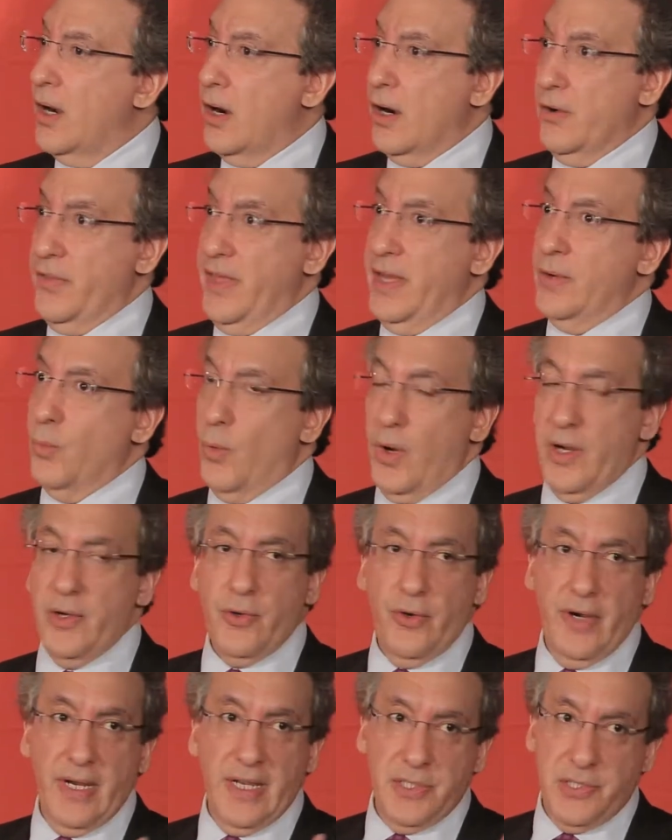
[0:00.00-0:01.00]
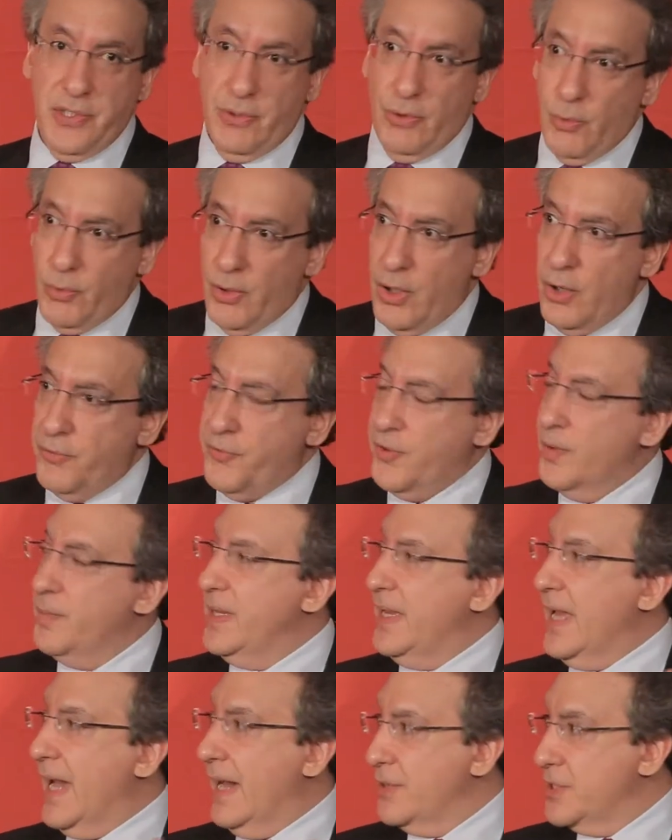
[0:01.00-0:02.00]
are then wondering, is there a role for
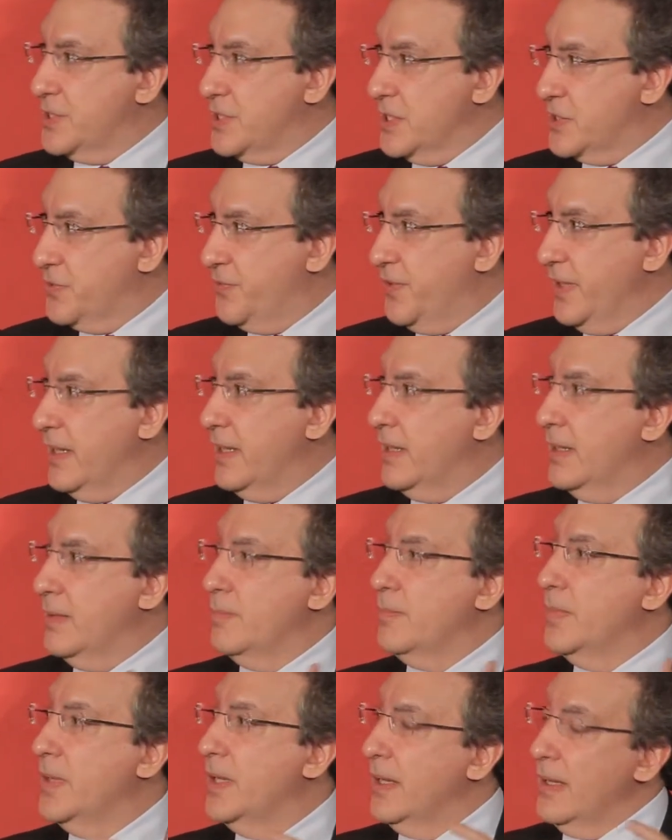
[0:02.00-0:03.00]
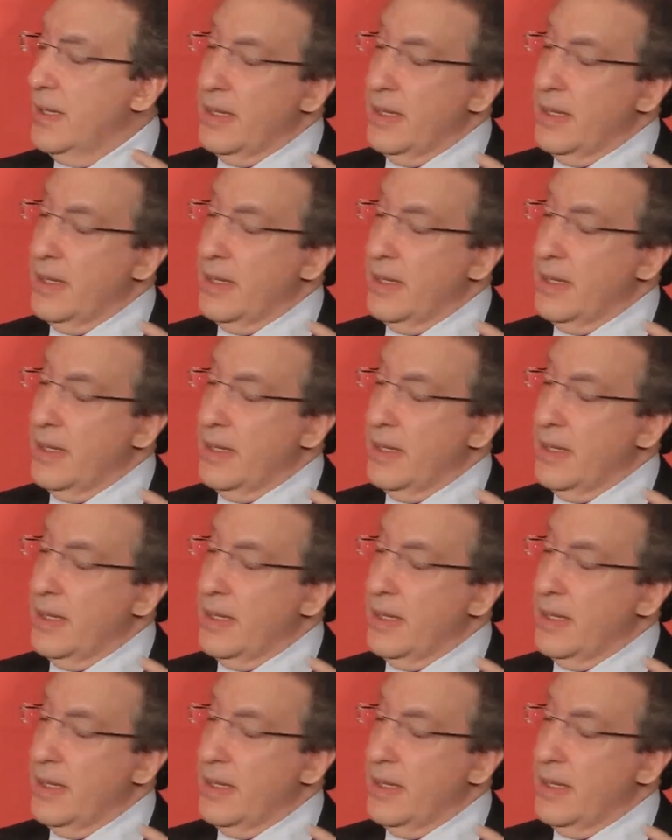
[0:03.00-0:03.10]
me? How does this fit in?